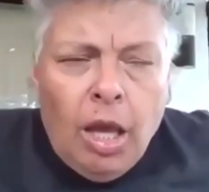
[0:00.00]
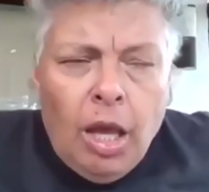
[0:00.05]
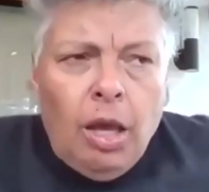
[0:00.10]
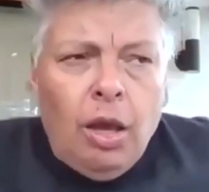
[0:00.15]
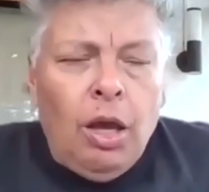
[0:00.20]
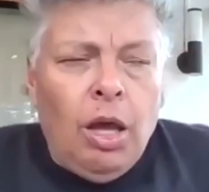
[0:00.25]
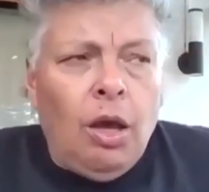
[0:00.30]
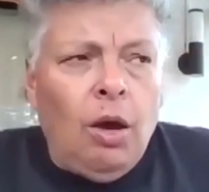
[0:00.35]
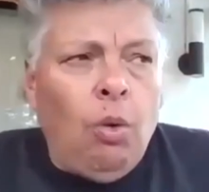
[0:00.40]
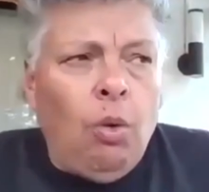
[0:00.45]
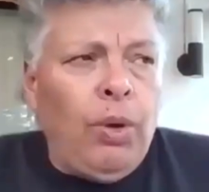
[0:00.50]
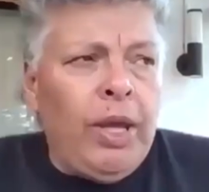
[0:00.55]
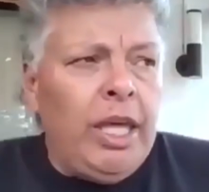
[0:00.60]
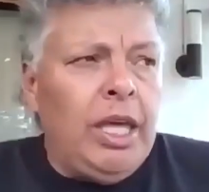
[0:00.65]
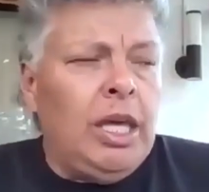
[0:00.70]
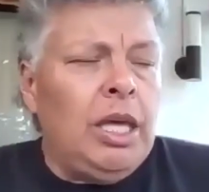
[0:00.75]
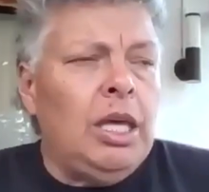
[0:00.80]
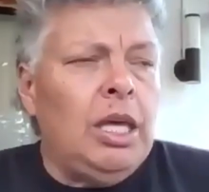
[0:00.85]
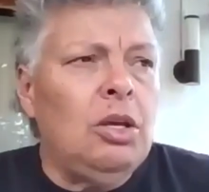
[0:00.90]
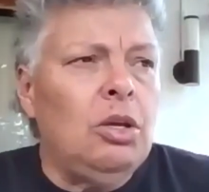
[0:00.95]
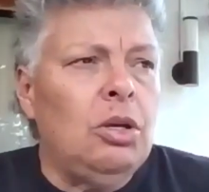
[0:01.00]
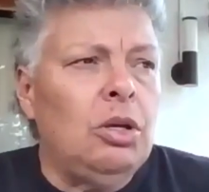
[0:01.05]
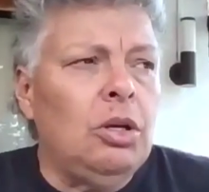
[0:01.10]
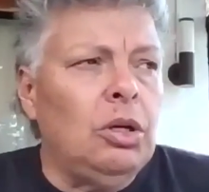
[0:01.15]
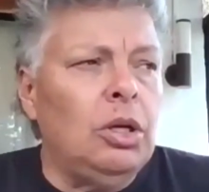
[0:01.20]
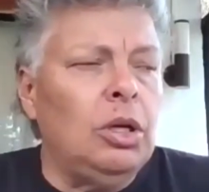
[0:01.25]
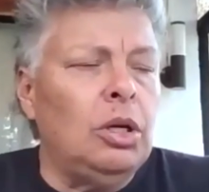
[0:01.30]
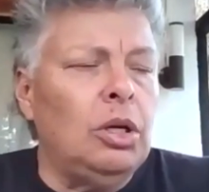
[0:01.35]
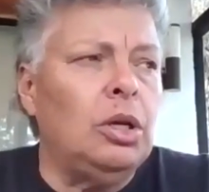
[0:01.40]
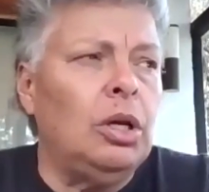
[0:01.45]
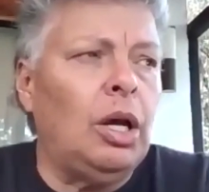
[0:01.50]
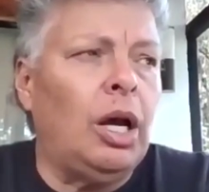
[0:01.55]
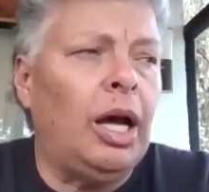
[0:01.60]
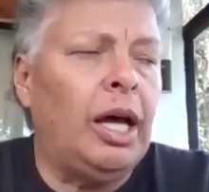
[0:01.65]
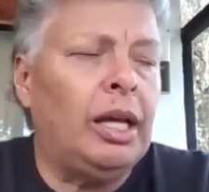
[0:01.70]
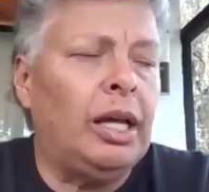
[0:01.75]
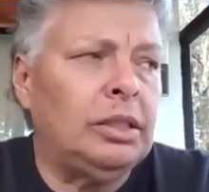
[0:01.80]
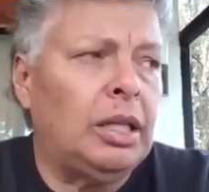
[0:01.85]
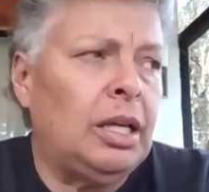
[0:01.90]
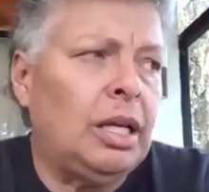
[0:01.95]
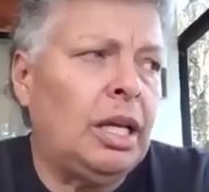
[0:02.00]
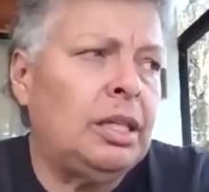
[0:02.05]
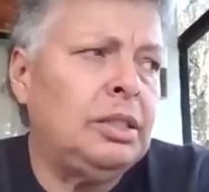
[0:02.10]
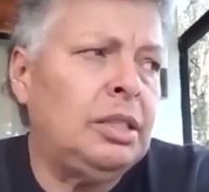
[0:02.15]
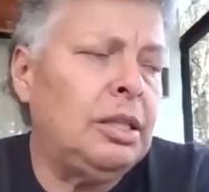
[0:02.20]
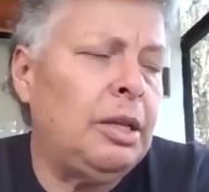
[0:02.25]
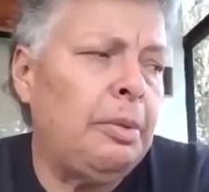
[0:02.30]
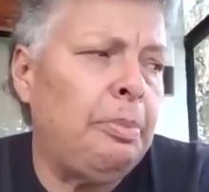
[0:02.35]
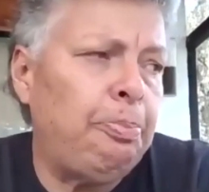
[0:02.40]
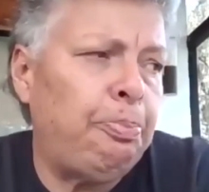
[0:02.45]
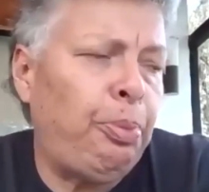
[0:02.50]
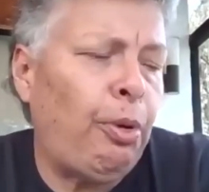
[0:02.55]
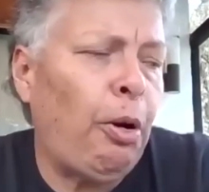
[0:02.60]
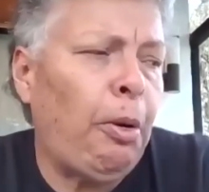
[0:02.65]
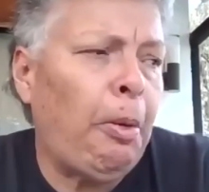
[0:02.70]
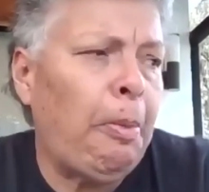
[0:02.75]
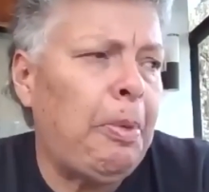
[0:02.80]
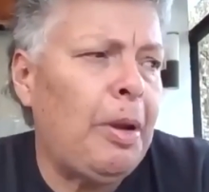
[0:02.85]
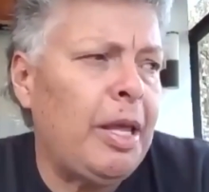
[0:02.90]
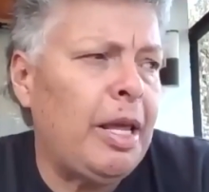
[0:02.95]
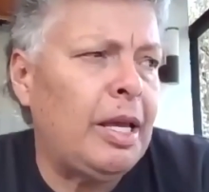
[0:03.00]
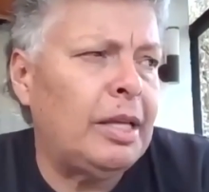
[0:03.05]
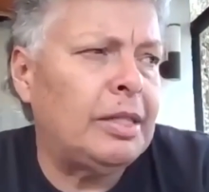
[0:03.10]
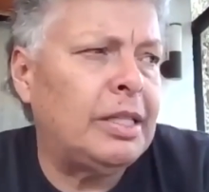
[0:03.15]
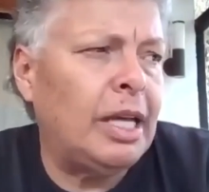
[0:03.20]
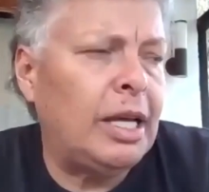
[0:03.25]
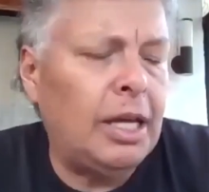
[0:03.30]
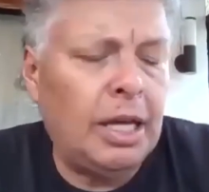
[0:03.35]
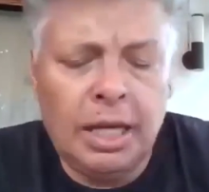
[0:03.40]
We, as a, probably as